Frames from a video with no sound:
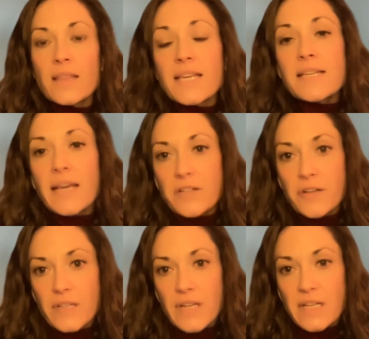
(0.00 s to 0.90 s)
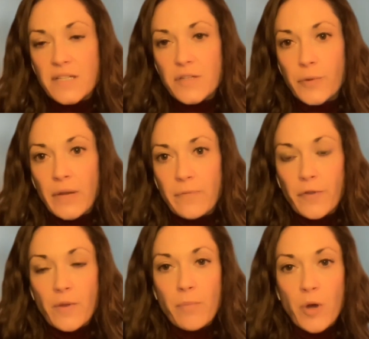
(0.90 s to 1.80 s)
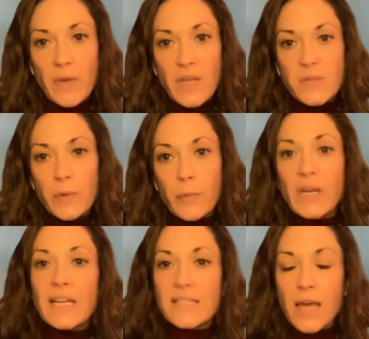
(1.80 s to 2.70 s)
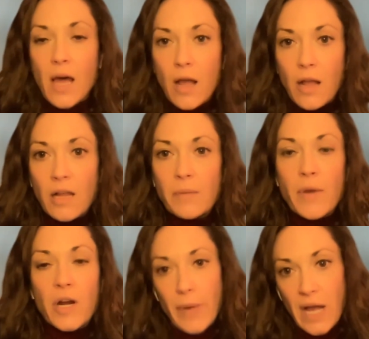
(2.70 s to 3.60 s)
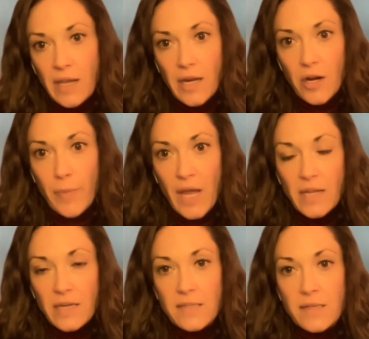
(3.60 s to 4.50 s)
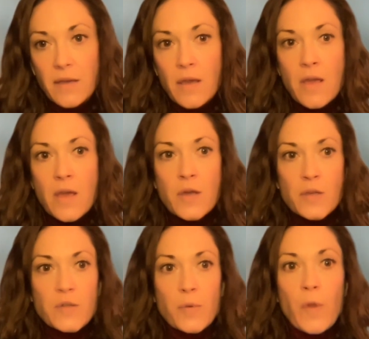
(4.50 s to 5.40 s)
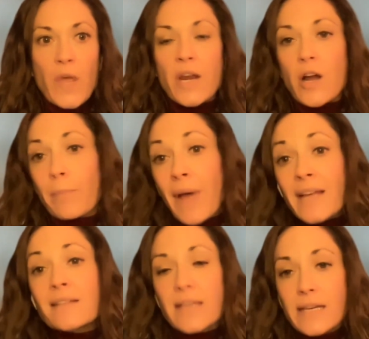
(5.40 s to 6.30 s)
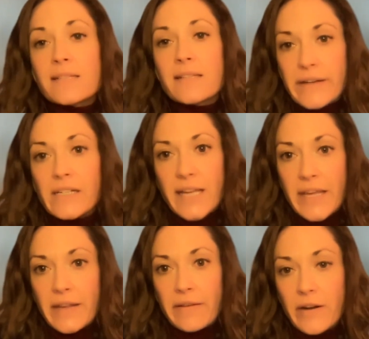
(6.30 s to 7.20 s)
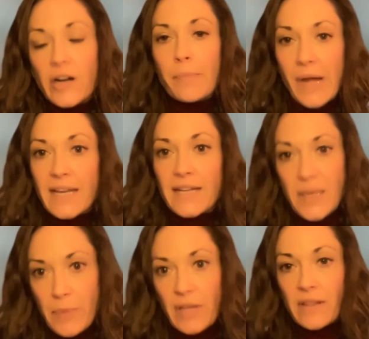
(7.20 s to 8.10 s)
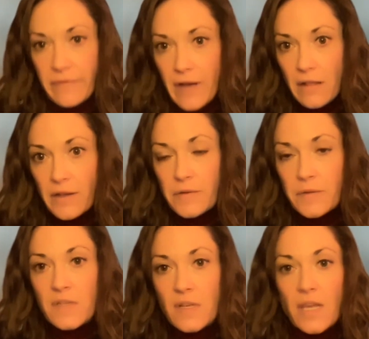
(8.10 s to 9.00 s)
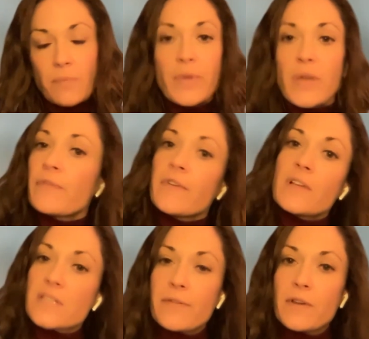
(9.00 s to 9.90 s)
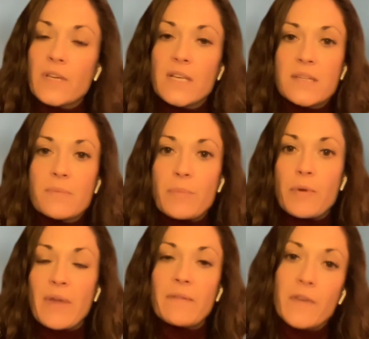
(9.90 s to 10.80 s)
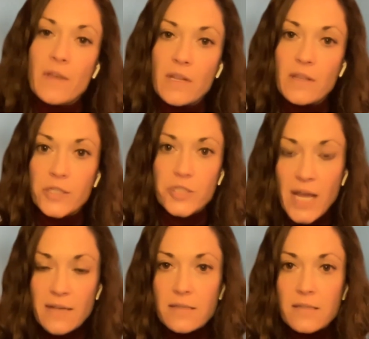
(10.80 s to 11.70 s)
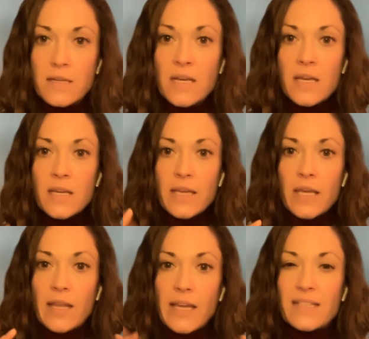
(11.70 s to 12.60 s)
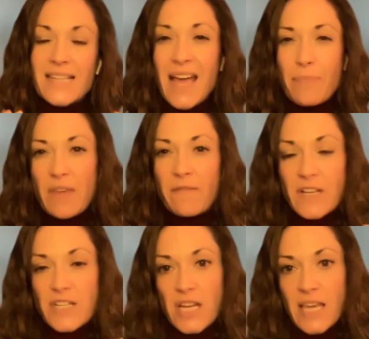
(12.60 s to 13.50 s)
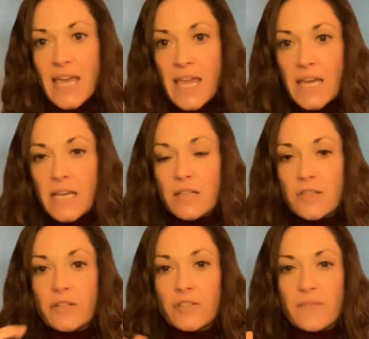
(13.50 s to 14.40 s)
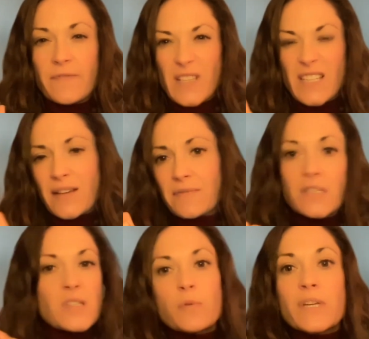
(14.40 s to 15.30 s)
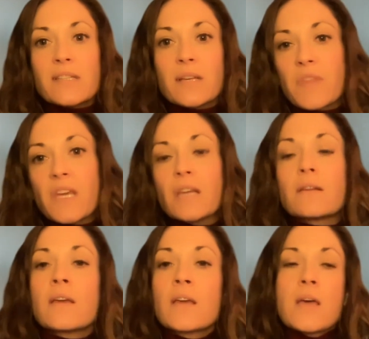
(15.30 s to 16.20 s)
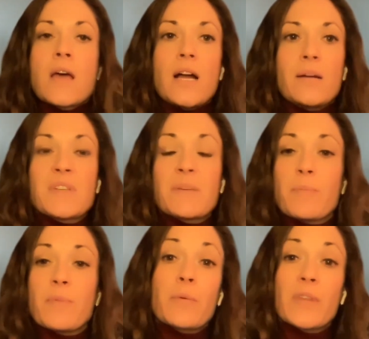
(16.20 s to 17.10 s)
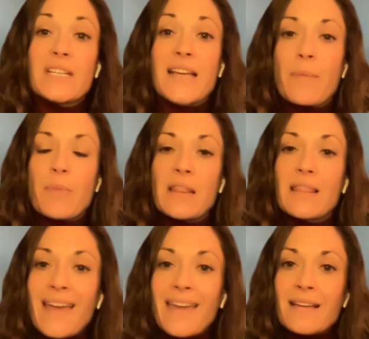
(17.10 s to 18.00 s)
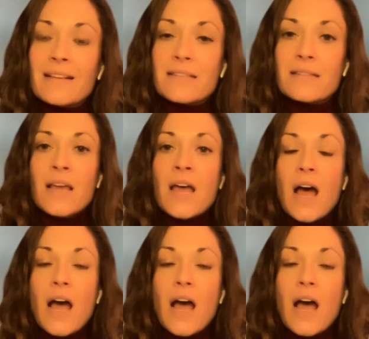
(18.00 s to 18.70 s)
This exercise is great for the moments when we need to calm our body and our mind. So, when our mind gets irritated, our body typically follows, and people feel it differently. Some people might feel it in their chest, get like tappy, fidgety hands, or just feel like you have to squeeze something. Some people get really tappy legs.